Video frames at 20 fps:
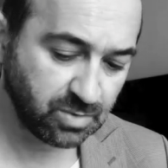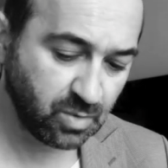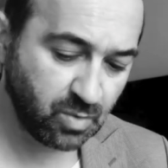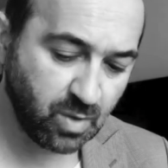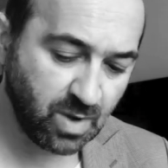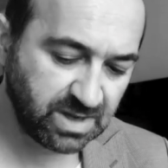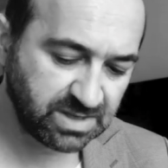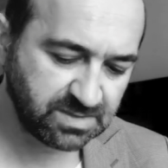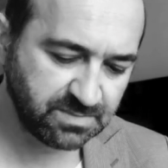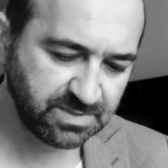
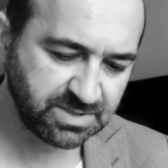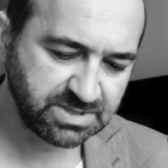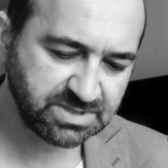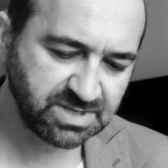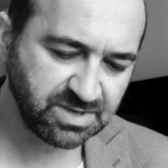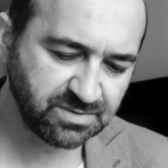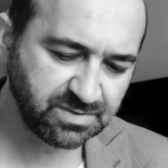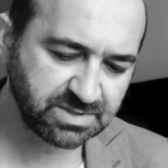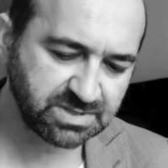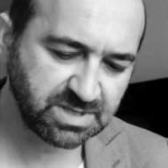quite
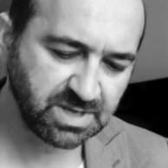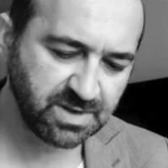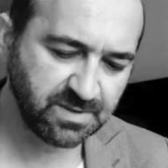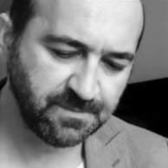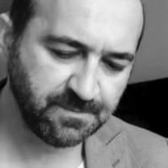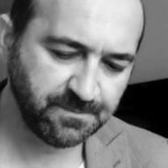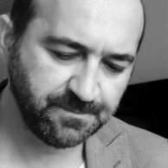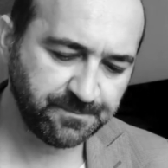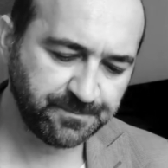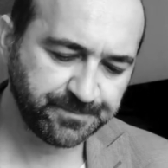mysteriously.
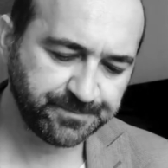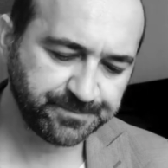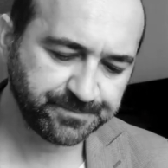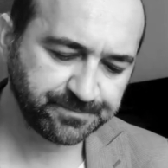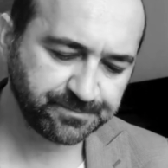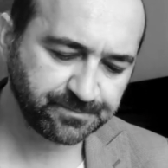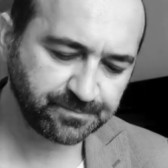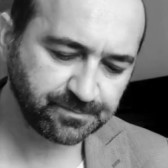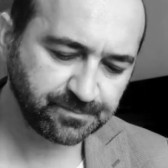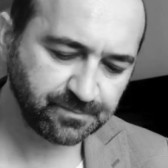
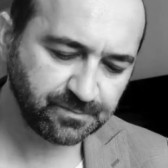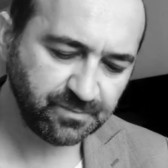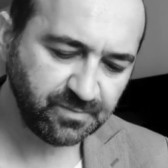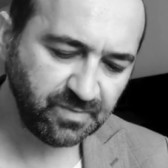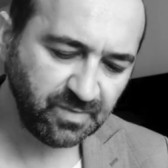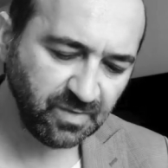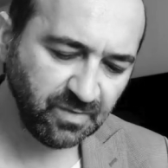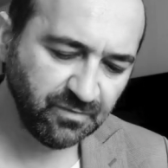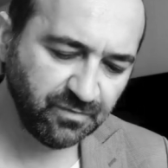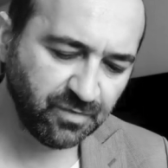
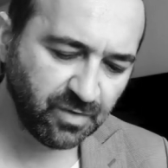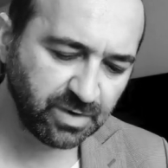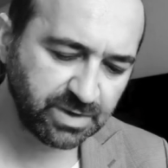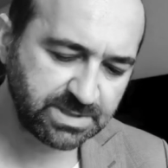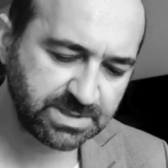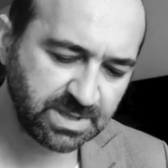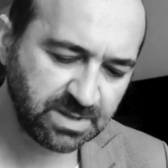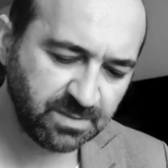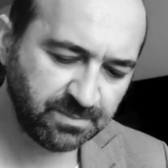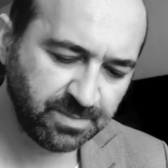For
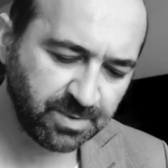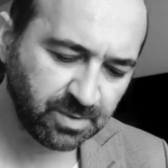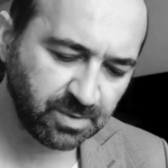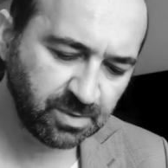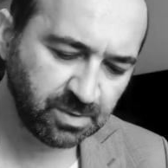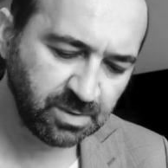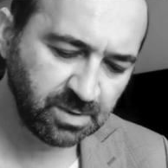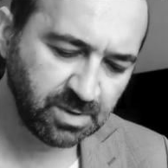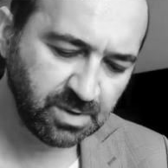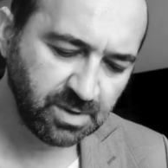
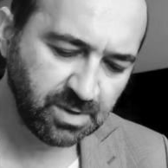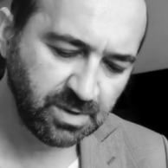example,